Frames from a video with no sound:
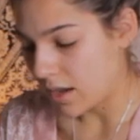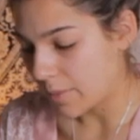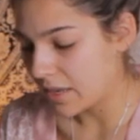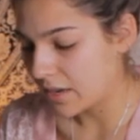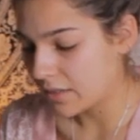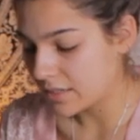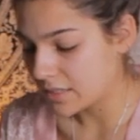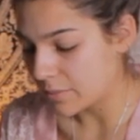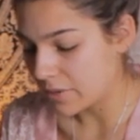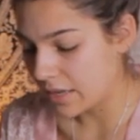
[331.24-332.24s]
I'm getting that
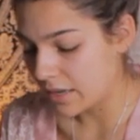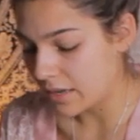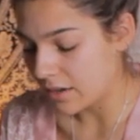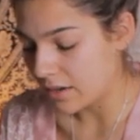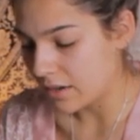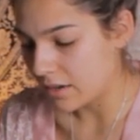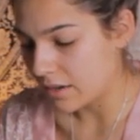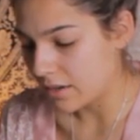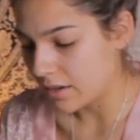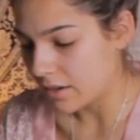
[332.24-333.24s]
somebody
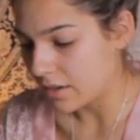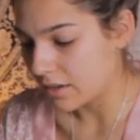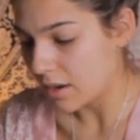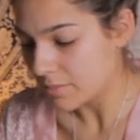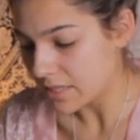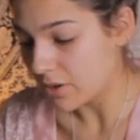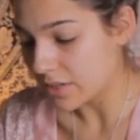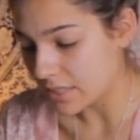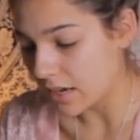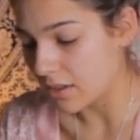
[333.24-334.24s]
comes out
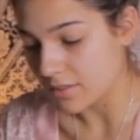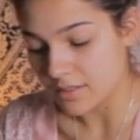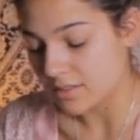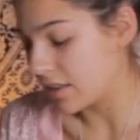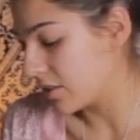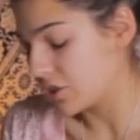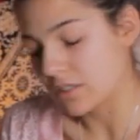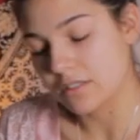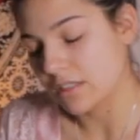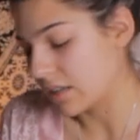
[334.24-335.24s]
and tells the
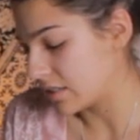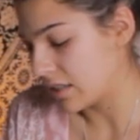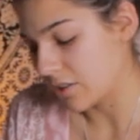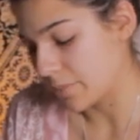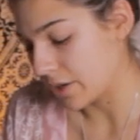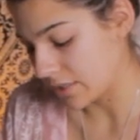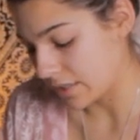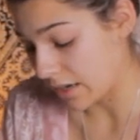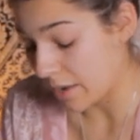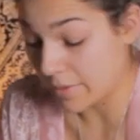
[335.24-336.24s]
just tells the other
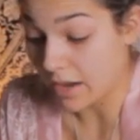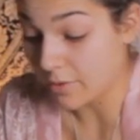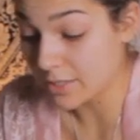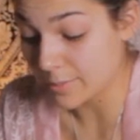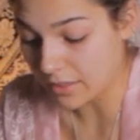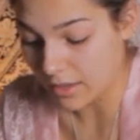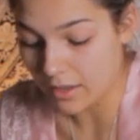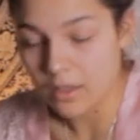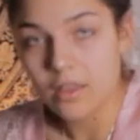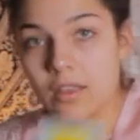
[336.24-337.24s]
person and I mean I respect
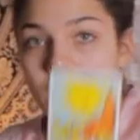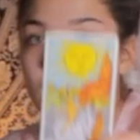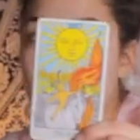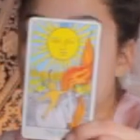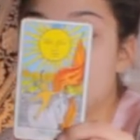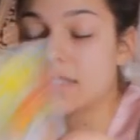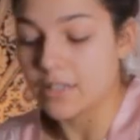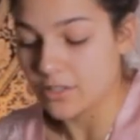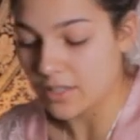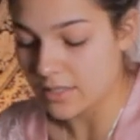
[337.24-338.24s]
that because the sun is
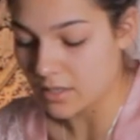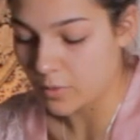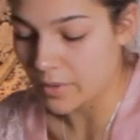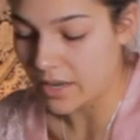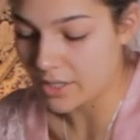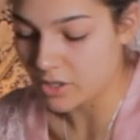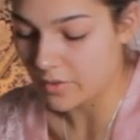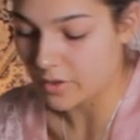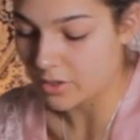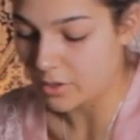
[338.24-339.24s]
here so that's illumination
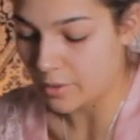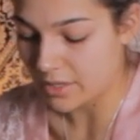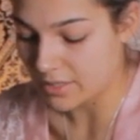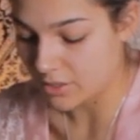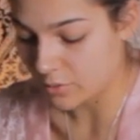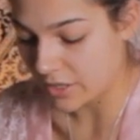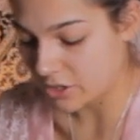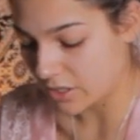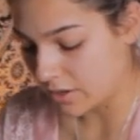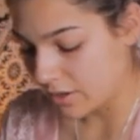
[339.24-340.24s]
over a third party
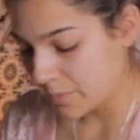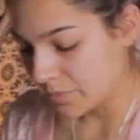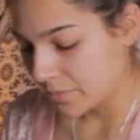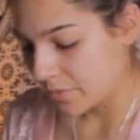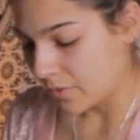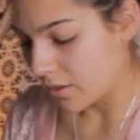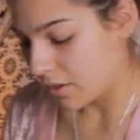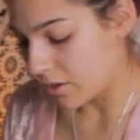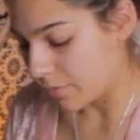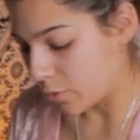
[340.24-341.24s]
situation
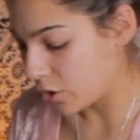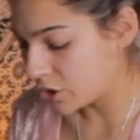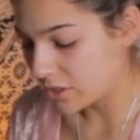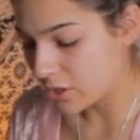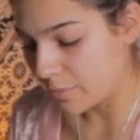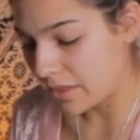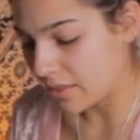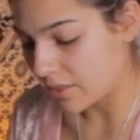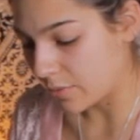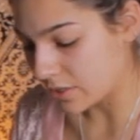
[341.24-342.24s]
um, or just could be
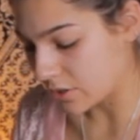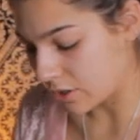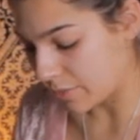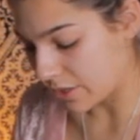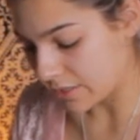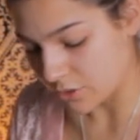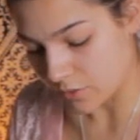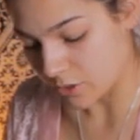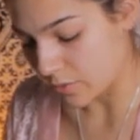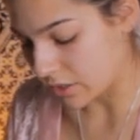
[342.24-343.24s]
that there was a third party
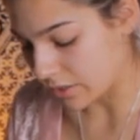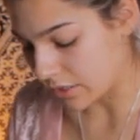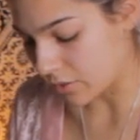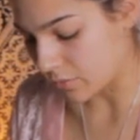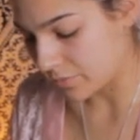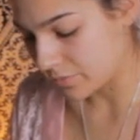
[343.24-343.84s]
situation with a Leo